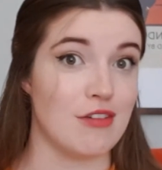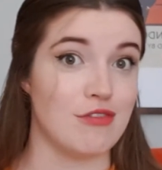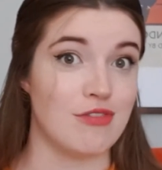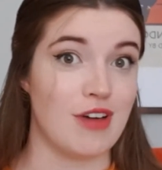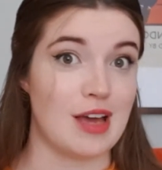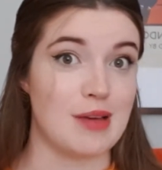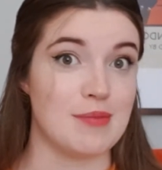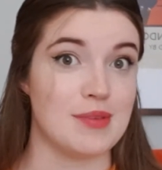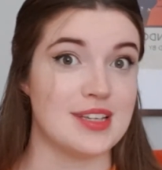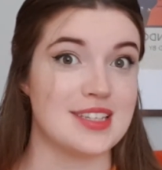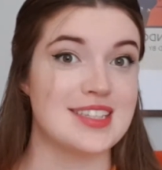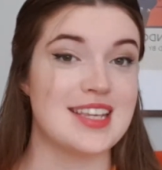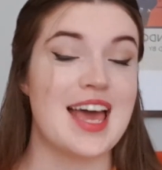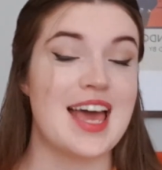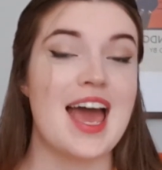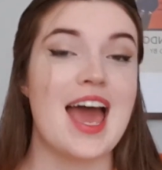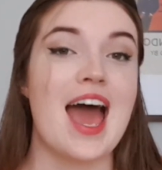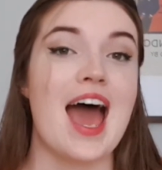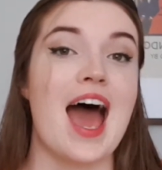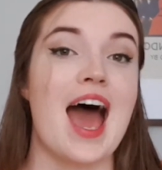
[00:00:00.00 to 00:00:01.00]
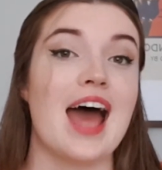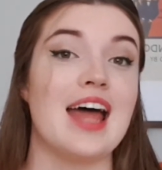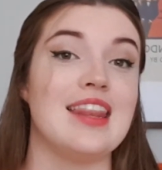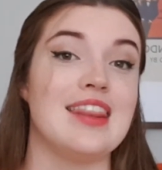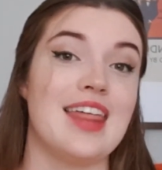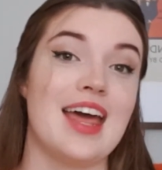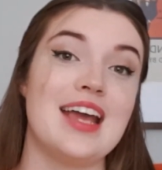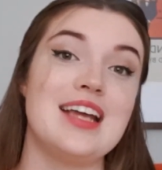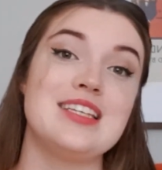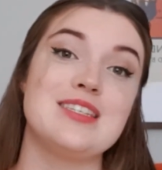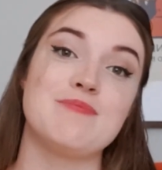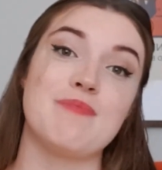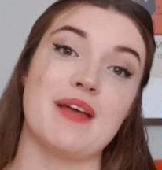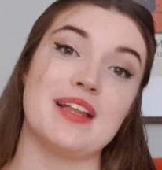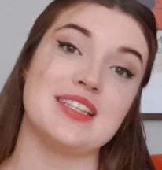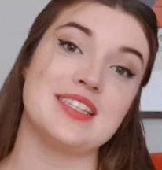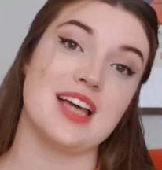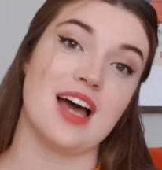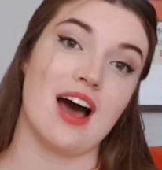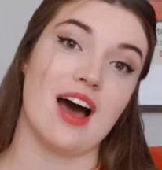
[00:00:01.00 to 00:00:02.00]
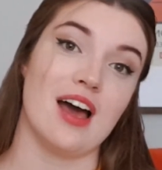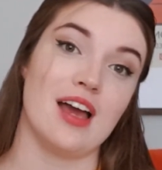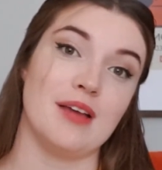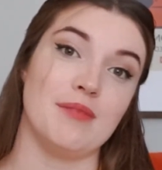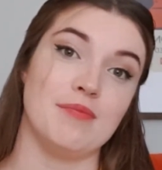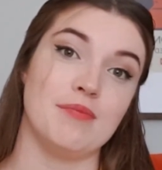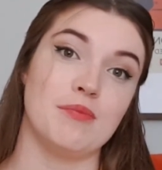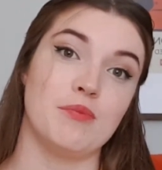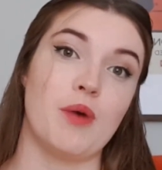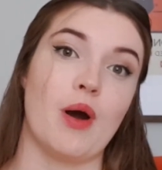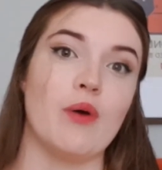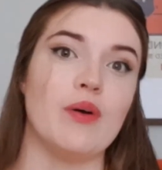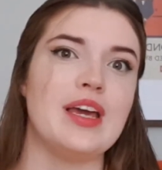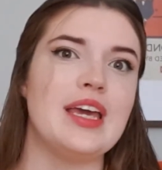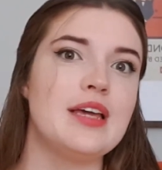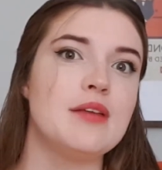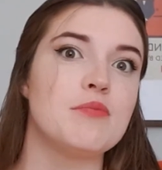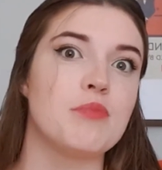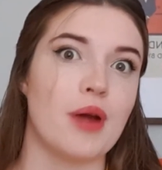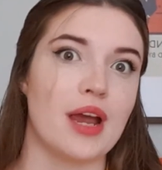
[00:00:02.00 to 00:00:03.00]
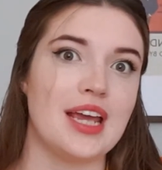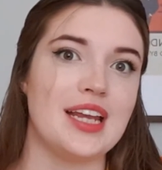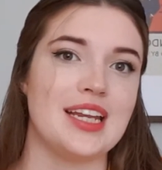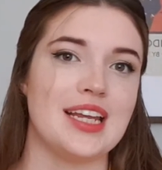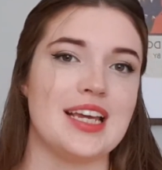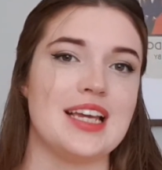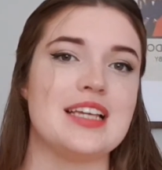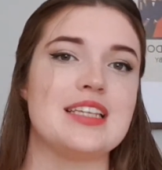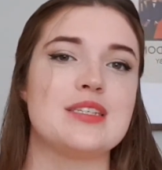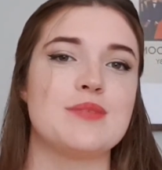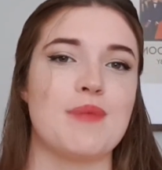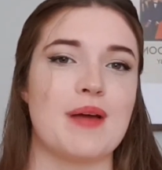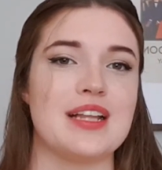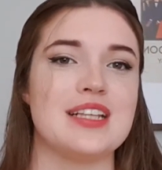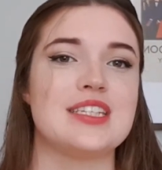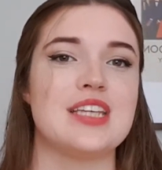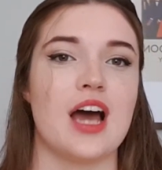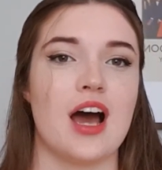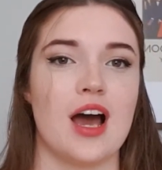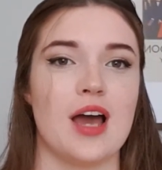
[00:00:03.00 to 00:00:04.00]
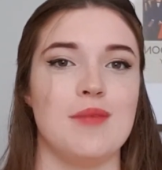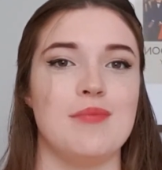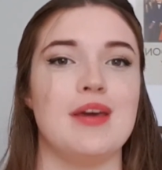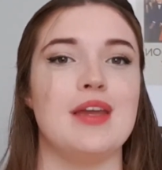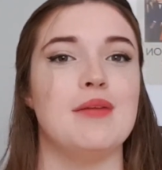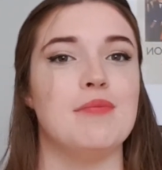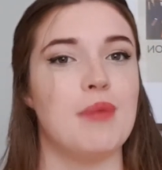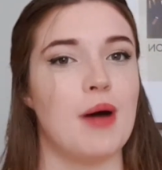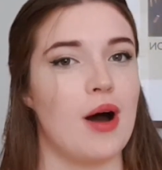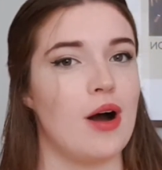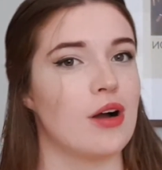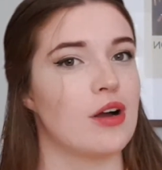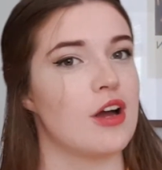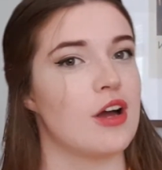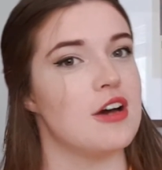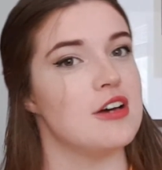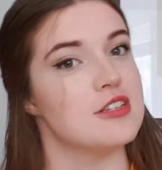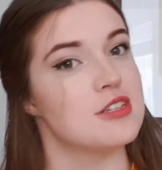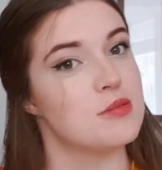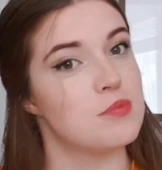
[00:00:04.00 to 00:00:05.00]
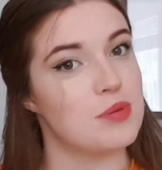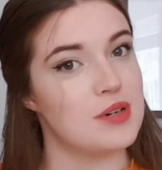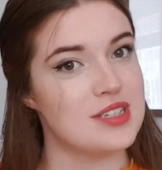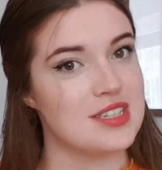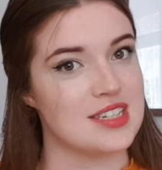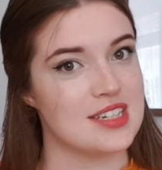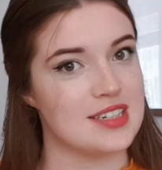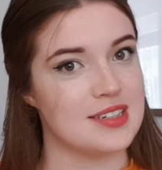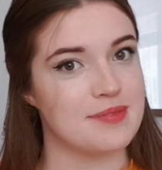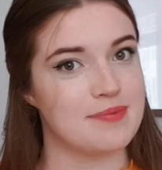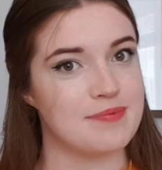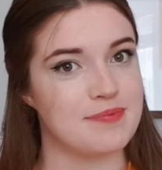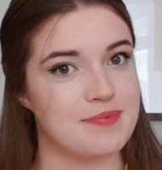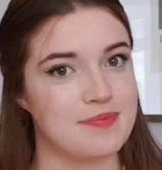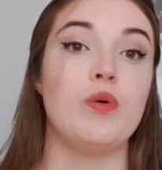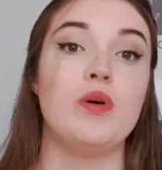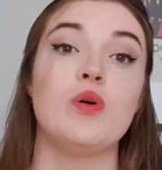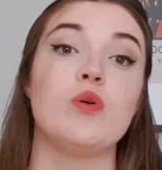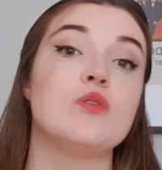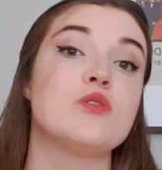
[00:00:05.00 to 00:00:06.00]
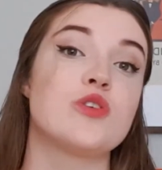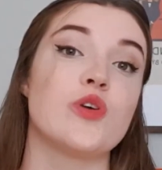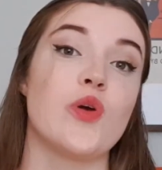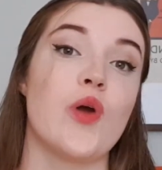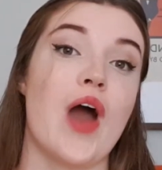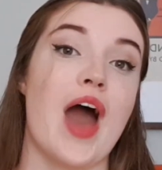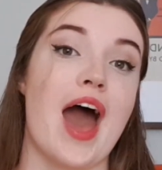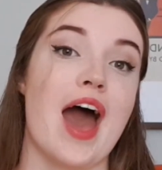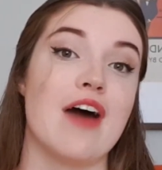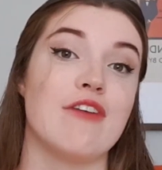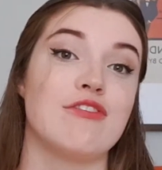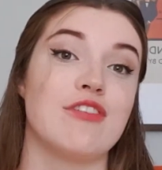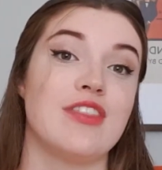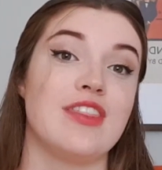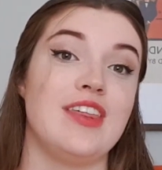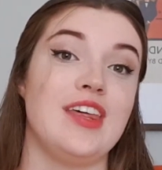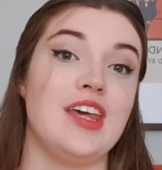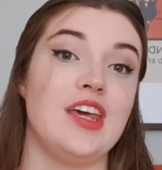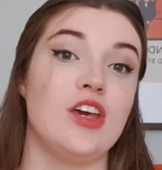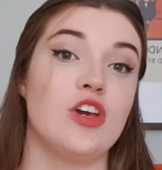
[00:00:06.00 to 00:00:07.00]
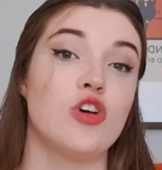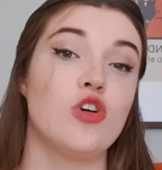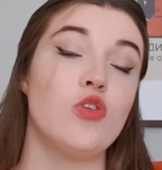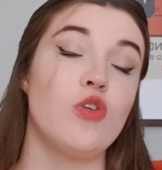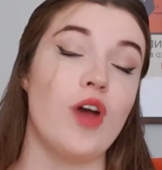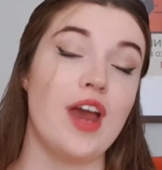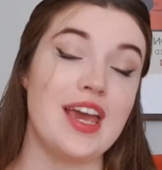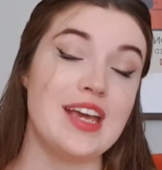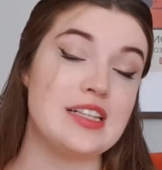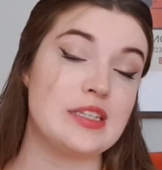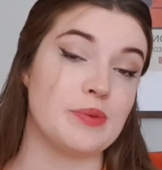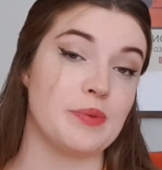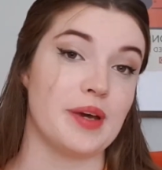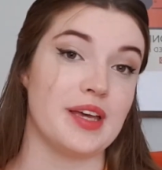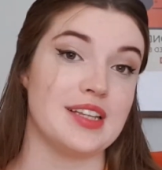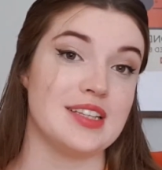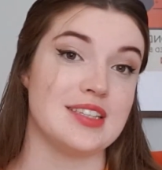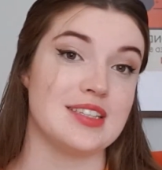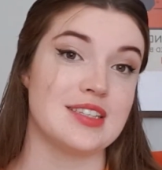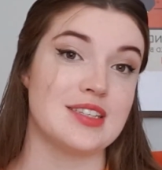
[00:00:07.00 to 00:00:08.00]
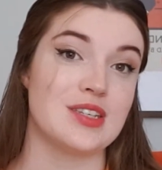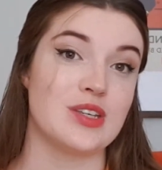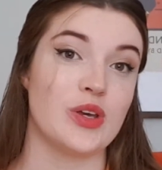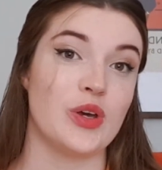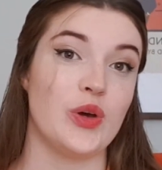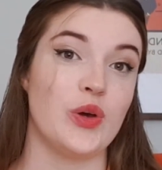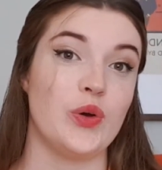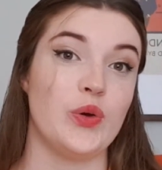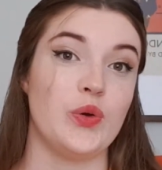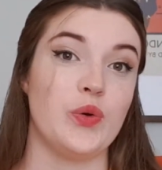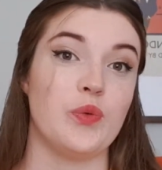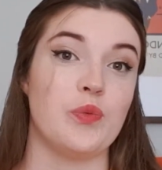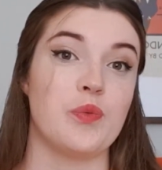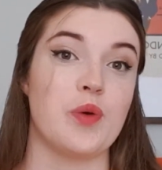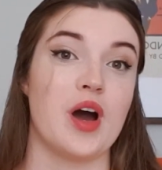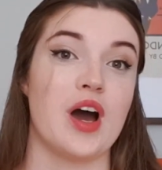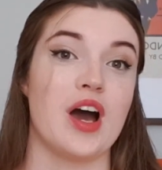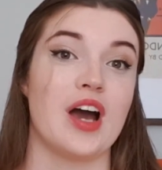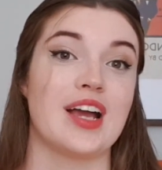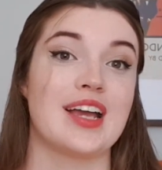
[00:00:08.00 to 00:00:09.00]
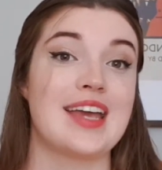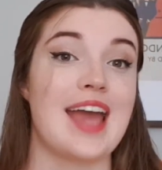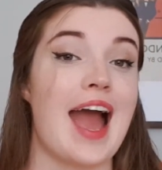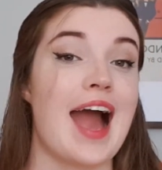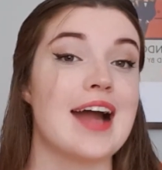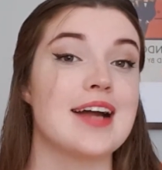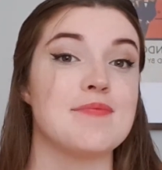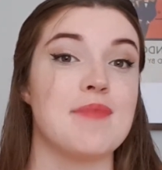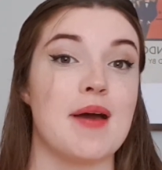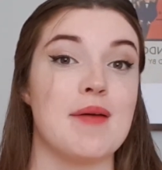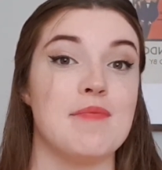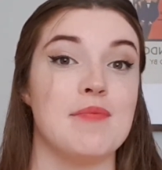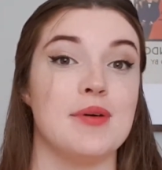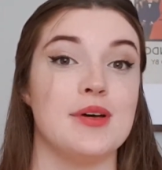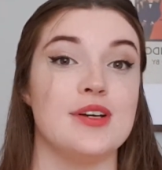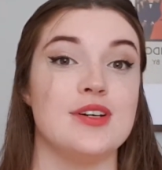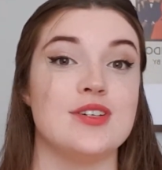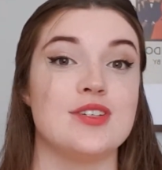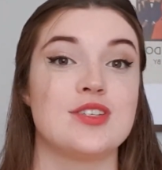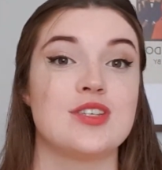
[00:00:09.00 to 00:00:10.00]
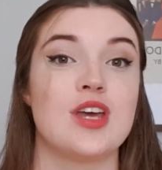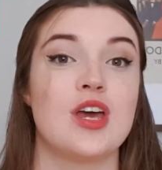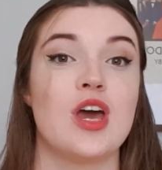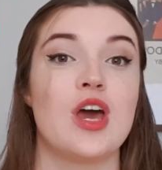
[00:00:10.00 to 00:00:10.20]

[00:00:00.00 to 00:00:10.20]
famous. And they spent time, well, Ian Brady spent time in Parkhurst Prison. We also have the Kray twins, who were gang members